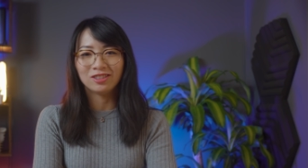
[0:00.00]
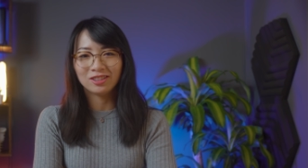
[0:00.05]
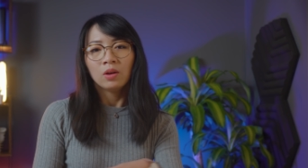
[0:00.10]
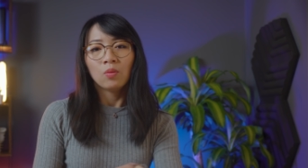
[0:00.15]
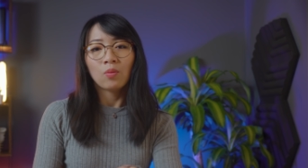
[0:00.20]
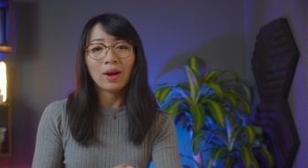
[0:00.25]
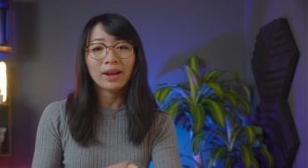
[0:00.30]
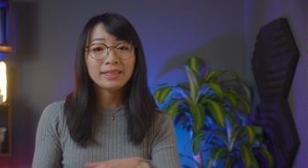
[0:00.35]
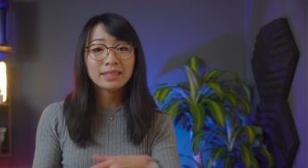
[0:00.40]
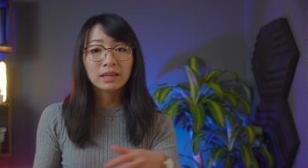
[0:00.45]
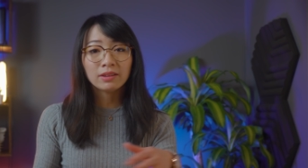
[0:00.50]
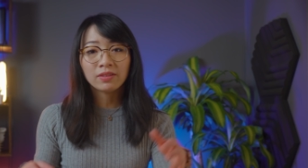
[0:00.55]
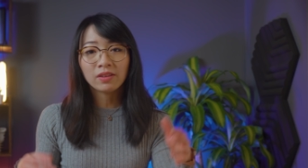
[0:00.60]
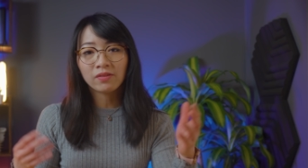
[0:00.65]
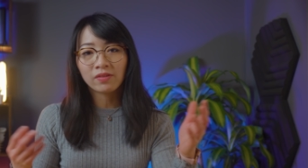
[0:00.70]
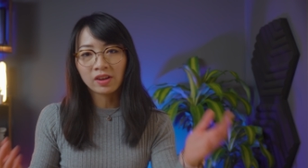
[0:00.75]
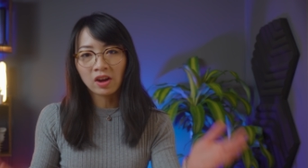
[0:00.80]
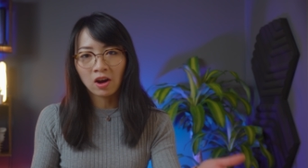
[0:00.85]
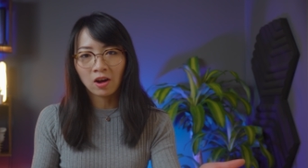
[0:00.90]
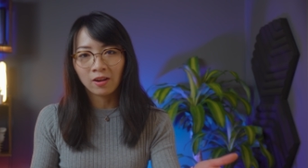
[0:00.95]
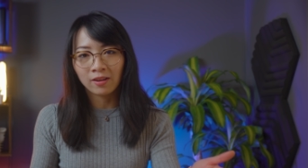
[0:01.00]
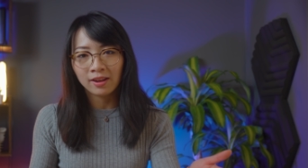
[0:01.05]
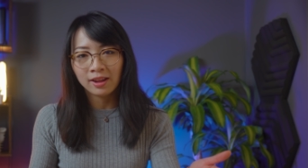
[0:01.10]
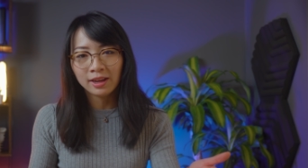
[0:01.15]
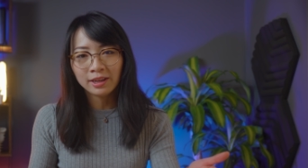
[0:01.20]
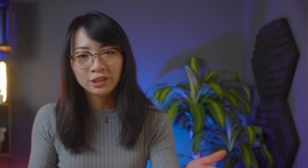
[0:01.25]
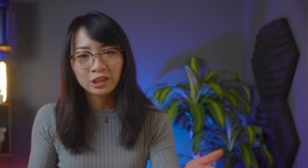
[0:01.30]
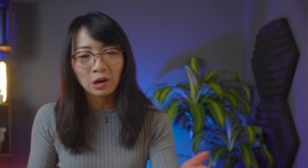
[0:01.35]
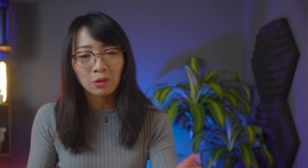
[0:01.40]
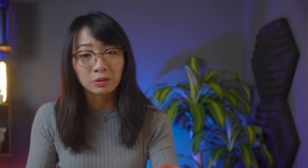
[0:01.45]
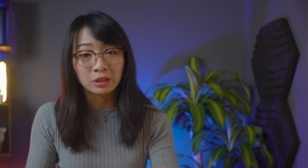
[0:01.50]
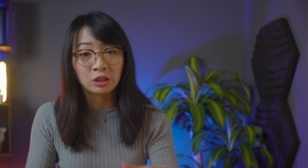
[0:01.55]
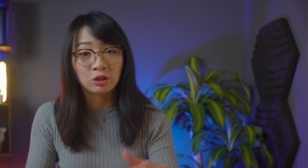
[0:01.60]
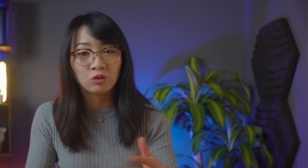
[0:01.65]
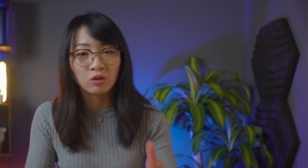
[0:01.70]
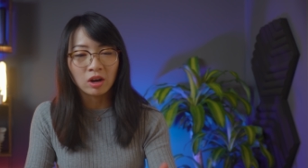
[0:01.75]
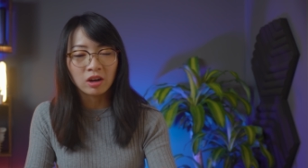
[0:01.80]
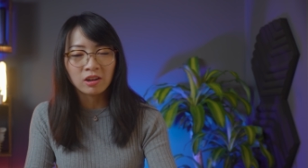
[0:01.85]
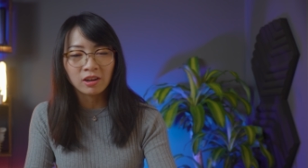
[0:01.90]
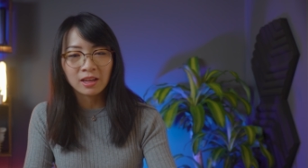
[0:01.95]
Right out of college, I was
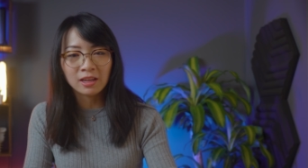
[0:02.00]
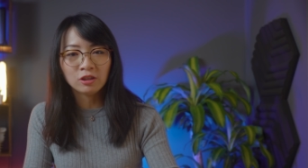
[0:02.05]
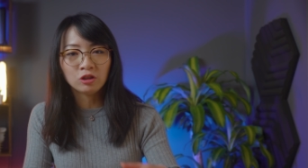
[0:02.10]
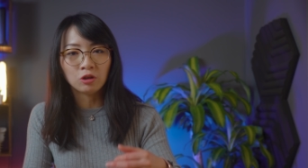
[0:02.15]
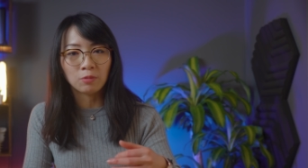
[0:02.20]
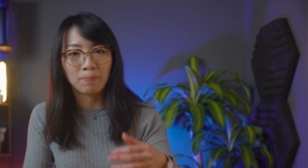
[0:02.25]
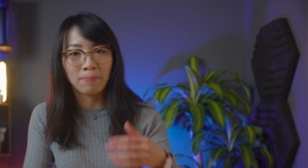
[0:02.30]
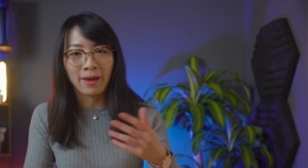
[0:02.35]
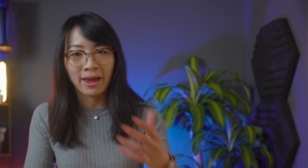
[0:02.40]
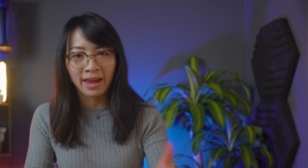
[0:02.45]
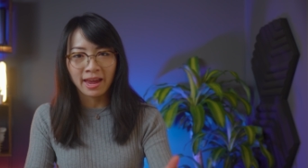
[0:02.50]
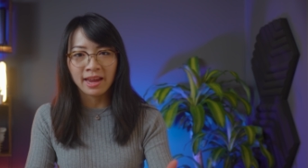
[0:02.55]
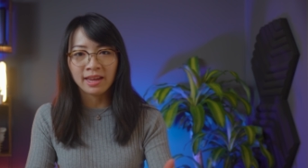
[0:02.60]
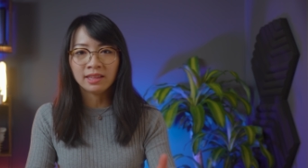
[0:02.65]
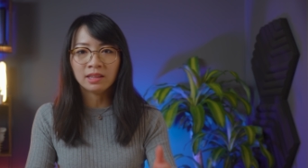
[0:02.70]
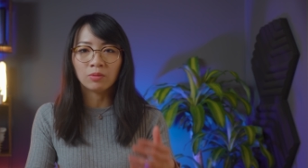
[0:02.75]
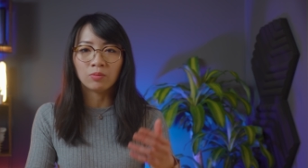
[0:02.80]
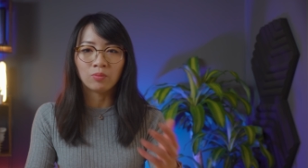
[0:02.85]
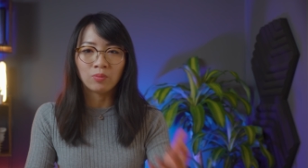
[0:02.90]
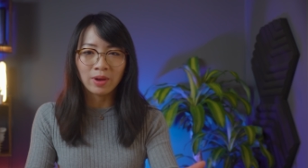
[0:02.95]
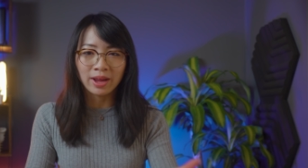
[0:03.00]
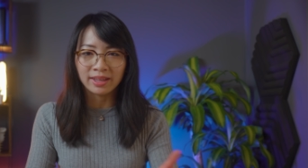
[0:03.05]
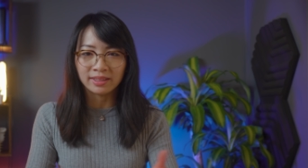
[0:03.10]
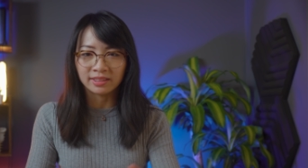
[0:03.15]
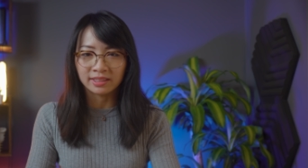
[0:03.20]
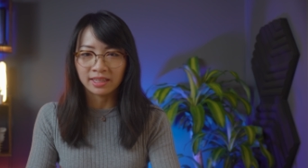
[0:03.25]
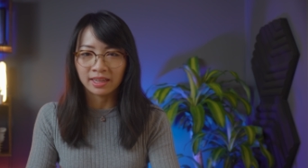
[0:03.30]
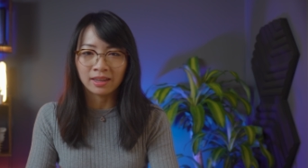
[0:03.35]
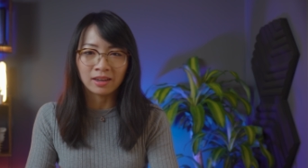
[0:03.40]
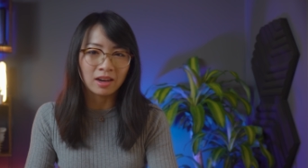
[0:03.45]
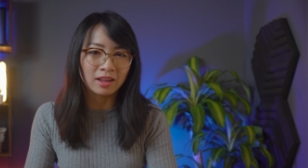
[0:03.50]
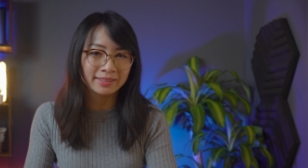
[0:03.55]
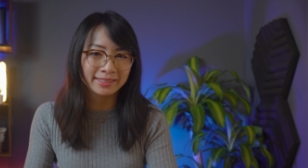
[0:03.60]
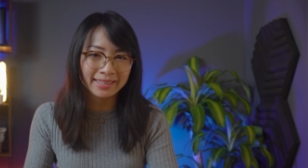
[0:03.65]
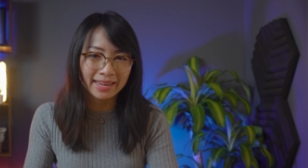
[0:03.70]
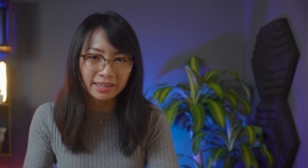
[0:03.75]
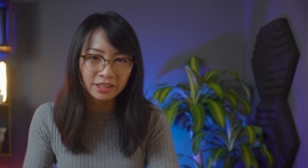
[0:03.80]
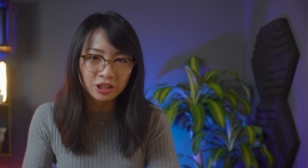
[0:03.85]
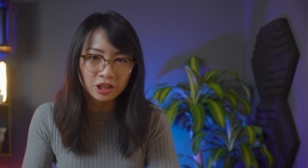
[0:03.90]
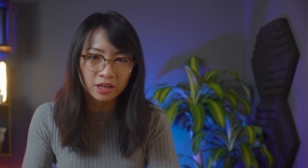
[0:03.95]
struggling to pay the rent in Los
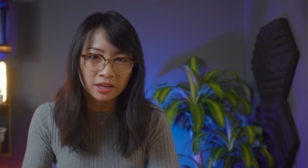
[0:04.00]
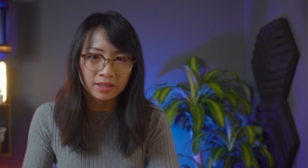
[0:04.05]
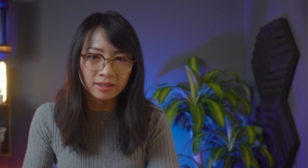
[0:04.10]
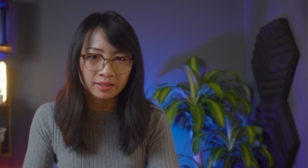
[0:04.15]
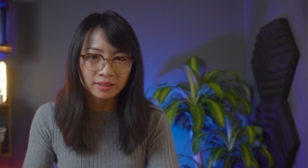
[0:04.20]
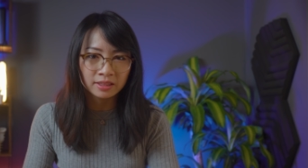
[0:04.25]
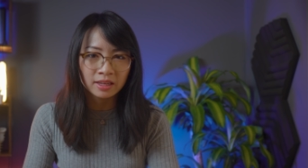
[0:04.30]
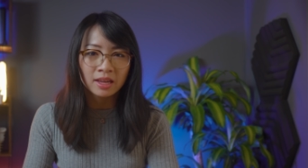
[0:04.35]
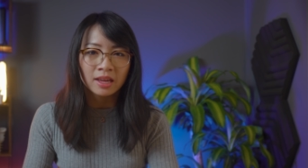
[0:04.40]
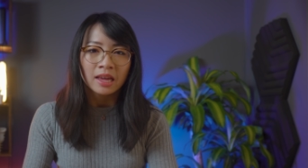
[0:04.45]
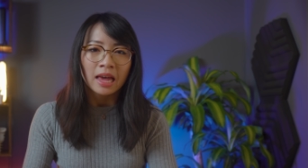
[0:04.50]
Angeles.